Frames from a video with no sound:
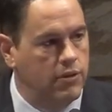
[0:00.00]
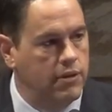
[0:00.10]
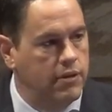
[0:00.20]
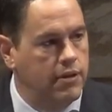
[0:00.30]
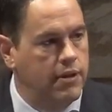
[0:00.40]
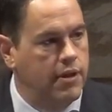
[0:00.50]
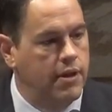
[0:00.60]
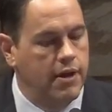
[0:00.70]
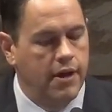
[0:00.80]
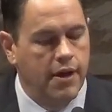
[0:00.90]
of Jesus
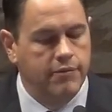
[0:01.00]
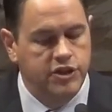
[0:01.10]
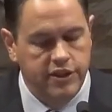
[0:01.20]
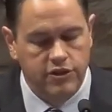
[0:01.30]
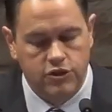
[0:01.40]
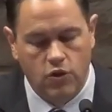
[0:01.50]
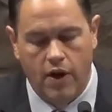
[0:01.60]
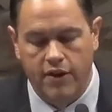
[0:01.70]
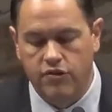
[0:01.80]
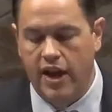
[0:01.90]
Christ. And he
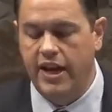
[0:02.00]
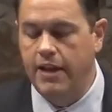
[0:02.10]
believes,